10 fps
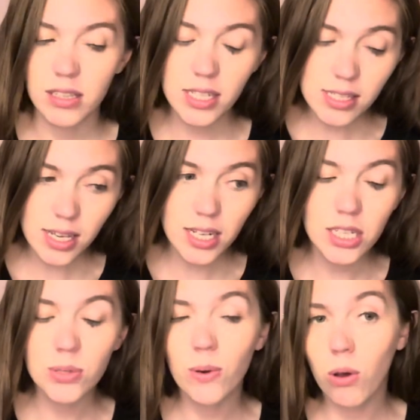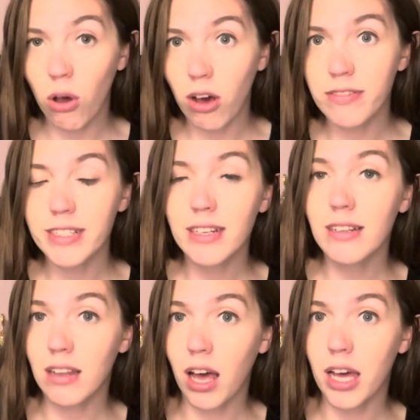These sightings will often
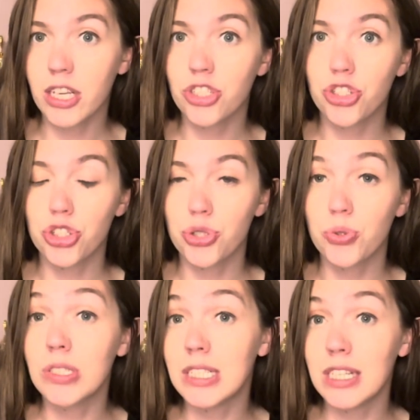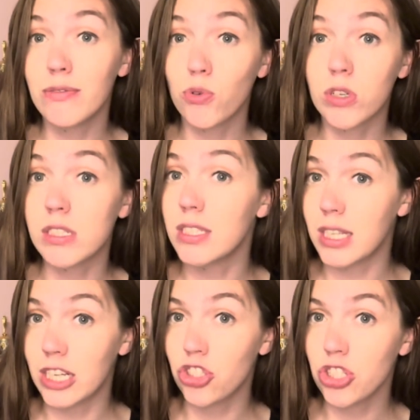align to
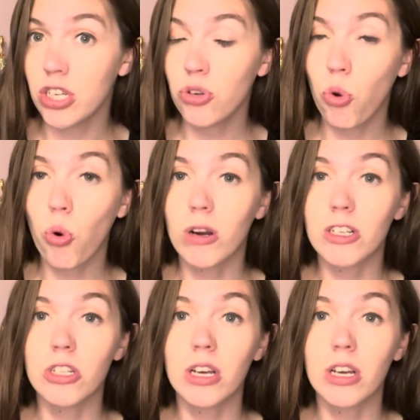deforestation or